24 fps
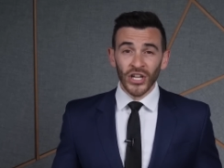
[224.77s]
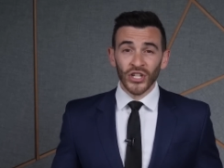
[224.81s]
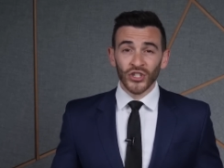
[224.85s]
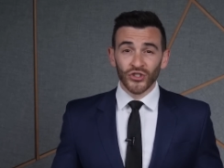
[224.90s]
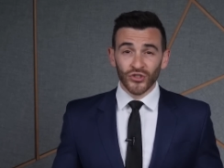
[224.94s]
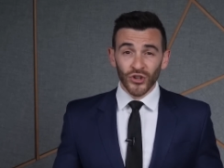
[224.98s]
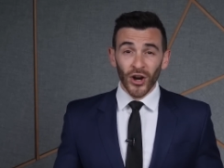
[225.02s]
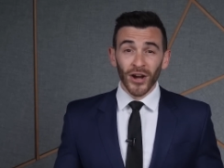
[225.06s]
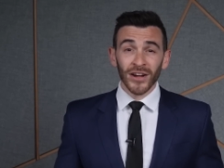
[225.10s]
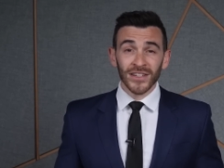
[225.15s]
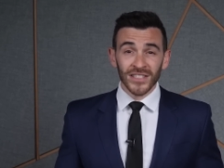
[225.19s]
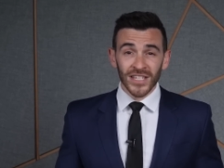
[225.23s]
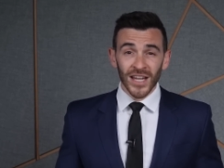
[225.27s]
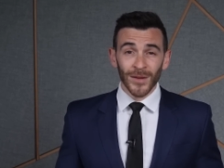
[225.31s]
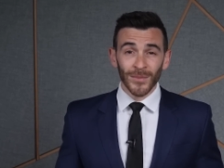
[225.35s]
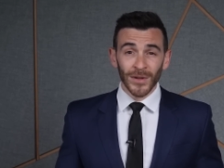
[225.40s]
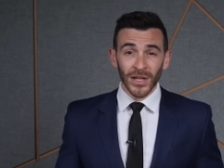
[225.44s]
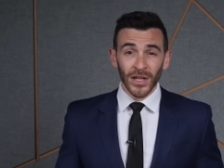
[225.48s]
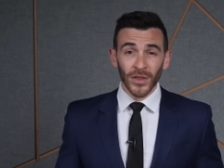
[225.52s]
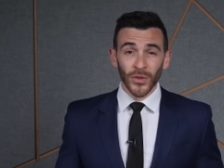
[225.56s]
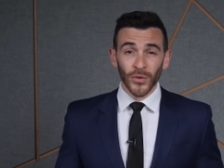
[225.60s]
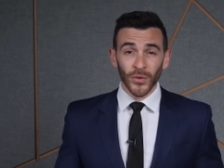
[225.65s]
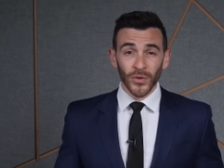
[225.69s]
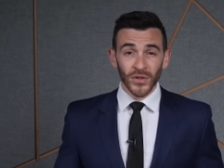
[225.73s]
drugs
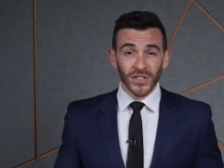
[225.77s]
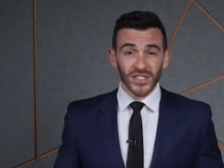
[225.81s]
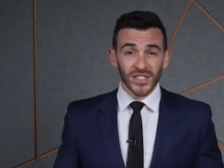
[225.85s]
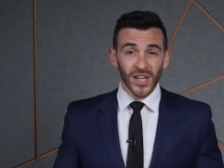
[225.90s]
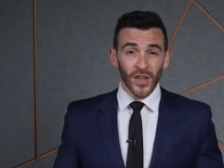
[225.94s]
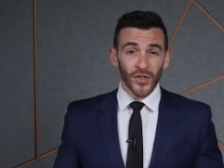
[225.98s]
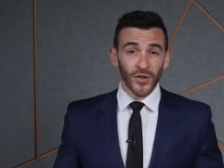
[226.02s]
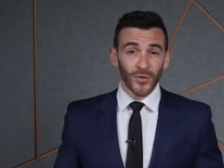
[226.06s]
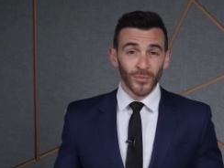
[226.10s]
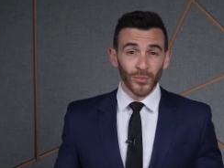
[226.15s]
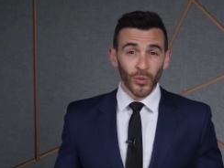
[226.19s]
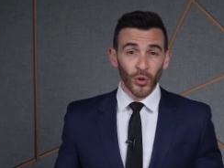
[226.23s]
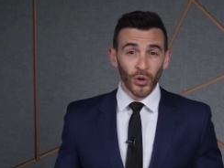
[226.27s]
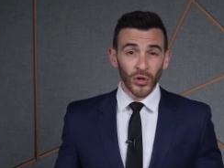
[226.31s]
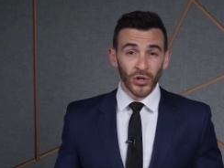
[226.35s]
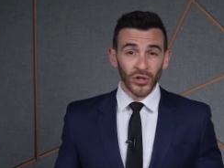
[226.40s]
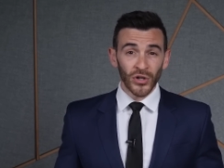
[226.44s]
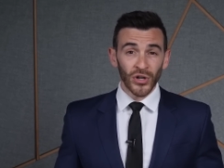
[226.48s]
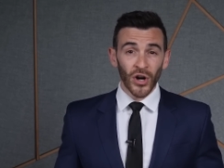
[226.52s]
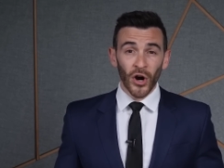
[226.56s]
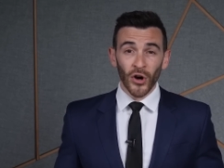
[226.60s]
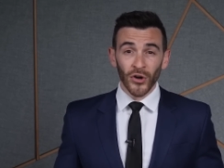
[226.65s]
coming in through the southern border